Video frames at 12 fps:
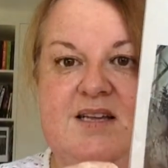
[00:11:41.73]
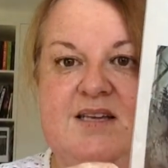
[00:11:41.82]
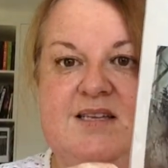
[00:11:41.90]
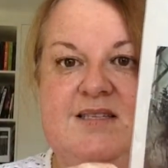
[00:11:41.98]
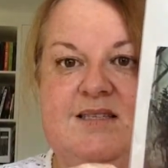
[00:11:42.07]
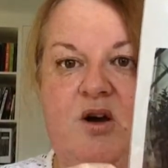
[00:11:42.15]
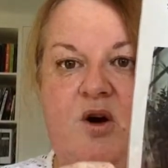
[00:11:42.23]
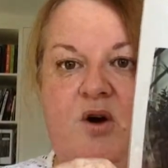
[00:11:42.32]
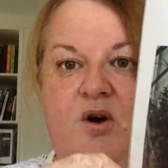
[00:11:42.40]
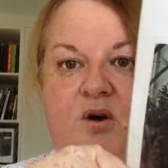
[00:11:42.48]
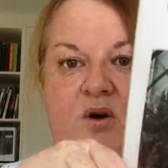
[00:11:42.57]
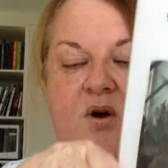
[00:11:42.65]

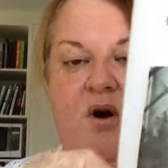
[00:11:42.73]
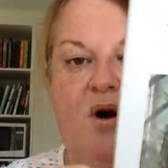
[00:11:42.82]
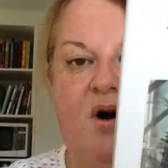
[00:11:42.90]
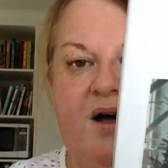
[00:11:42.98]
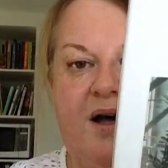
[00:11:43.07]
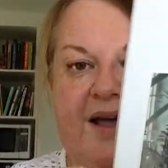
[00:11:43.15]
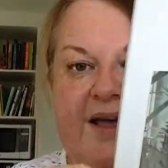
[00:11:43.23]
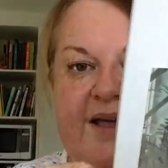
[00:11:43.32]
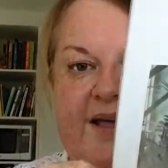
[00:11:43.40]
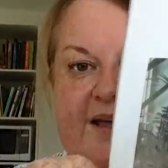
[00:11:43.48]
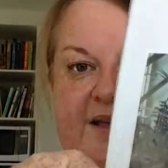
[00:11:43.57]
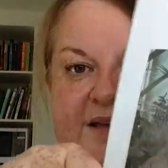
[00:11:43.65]
So
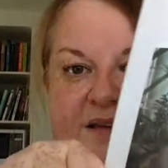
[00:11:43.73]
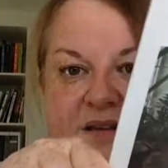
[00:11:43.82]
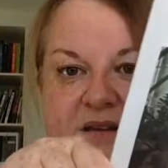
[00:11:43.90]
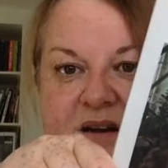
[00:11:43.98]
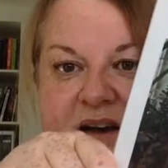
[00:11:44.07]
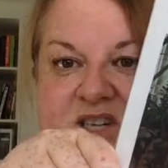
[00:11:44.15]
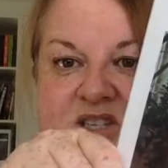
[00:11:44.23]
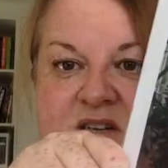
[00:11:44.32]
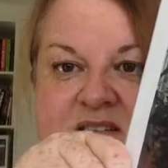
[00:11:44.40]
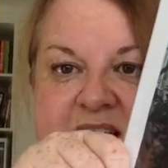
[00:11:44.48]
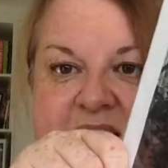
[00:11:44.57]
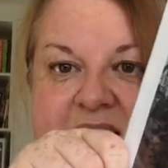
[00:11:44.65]
I should have
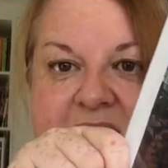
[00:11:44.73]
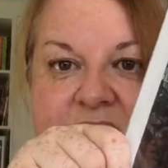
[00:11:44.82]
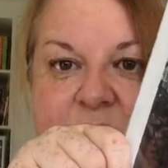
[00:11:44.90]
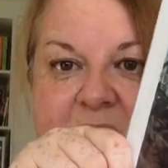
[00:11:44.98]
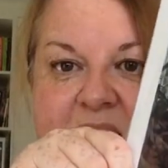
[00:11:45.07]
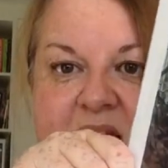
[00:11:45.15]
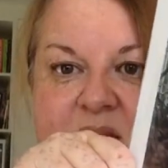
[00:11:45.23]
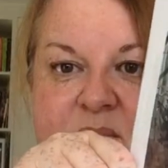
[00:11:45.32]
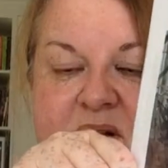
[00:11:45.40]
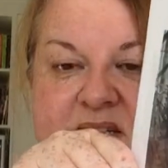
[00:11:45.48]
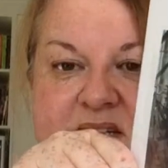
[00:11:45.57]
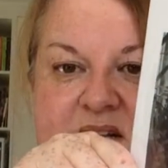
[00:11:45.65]
taken it out of the bag, but
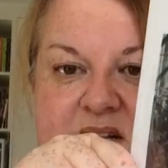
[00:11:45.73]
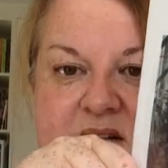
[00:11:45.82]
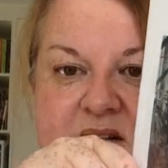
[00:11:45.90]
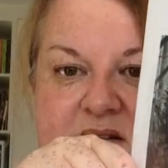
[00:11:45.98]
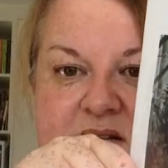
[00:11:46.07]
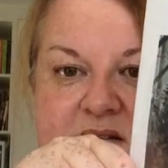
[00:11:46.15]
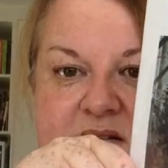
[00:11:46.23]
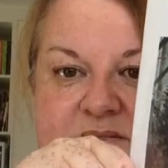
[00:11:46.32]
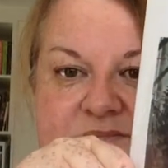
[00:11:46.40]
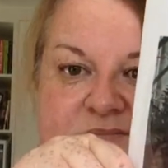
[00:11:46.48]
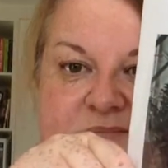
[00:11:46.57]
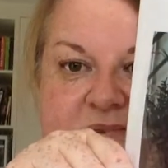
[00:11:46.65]
I didn't.
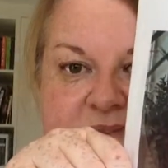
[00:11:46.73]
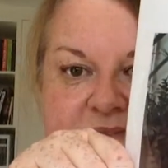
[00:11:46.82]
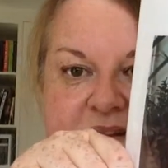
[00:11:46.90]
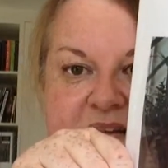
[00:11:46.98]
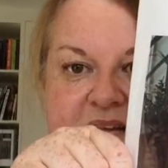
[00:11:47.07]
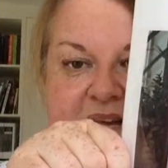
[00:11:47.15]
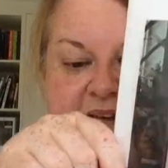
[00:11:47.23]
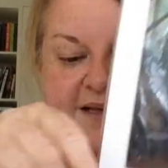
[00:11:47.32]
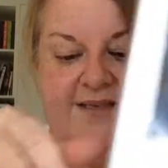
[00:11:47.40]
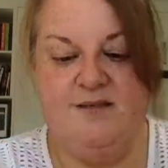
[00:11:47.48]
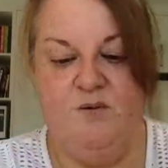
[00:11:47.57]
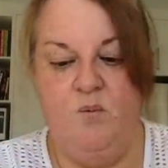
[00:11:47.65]
No.
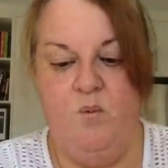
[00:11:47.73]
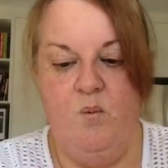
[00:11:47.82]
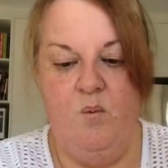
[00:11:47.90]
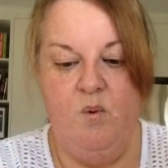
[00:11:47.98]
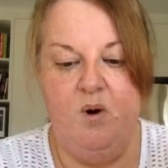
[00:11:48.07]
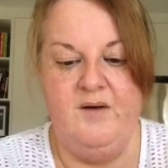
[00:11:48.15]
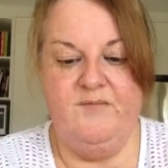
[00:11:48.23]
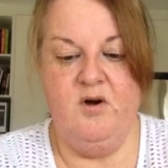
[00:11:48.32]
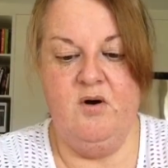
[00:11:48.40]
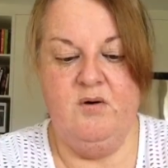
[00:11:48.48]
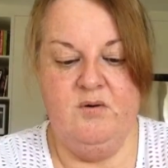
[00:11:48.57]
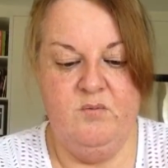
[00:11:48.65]
So I've
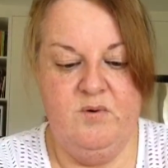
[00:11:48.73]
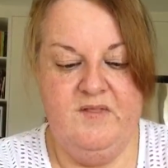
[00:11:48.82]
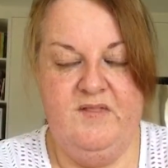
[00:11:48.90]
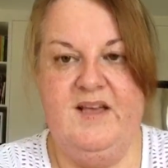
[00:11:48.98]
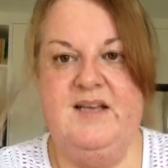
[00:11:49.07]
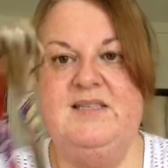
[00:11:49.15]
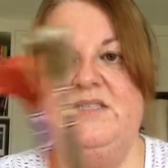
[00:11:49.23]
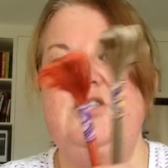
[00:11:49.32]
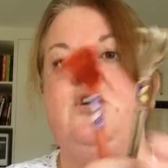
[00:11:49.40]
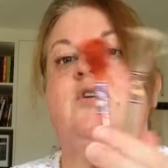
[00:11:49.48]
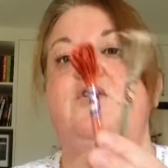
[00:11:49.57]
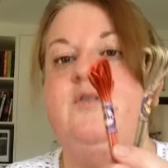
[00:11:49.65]
gone with these
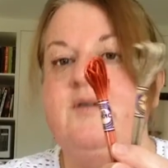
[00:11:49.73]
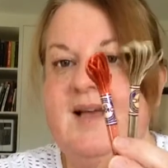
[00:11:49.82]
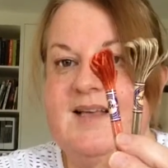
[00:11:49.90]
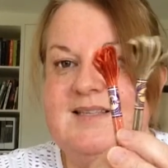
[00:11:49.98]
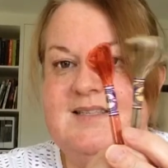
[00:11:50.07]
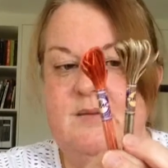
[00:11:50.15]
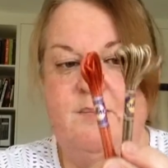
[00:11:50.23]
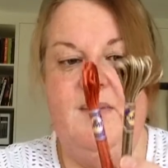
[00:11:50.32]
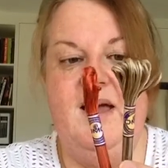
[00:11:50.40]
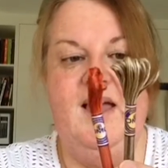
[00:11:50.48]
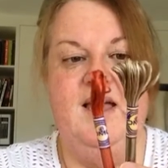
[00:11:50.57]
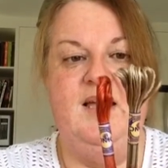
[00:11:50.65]
2 as the
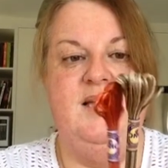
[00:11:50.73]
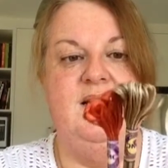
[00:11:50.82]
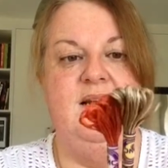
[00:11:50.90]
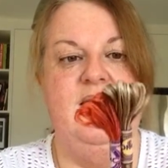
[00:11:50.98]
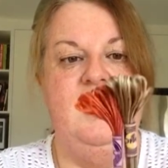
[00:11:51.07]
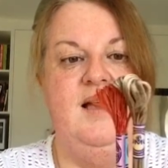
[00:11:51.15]
main